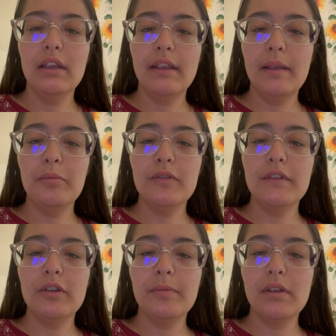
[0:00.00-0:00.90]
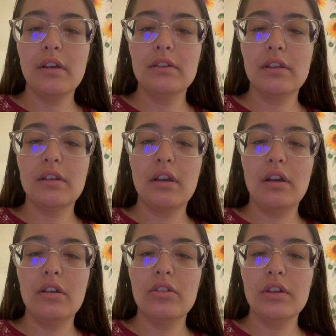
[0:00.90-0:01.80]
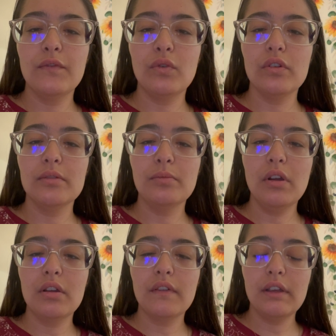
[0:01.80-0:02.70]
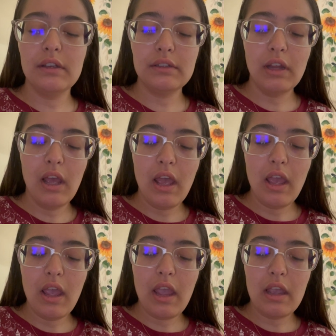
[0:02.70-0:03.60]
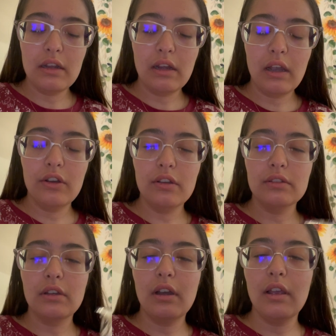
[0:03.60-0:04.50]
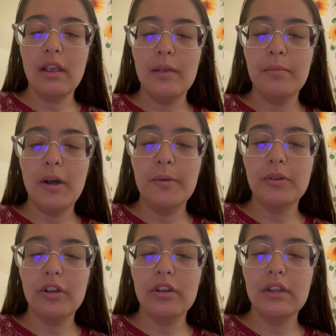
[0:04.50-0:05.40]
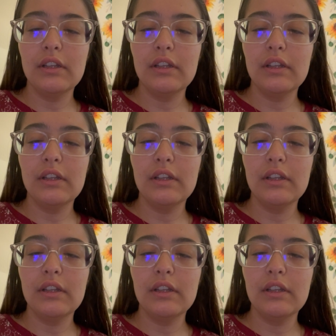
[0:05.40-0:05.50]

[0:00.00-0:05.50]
Came over here because I got hungry for some breakfast, and I just got a Pop-Tart.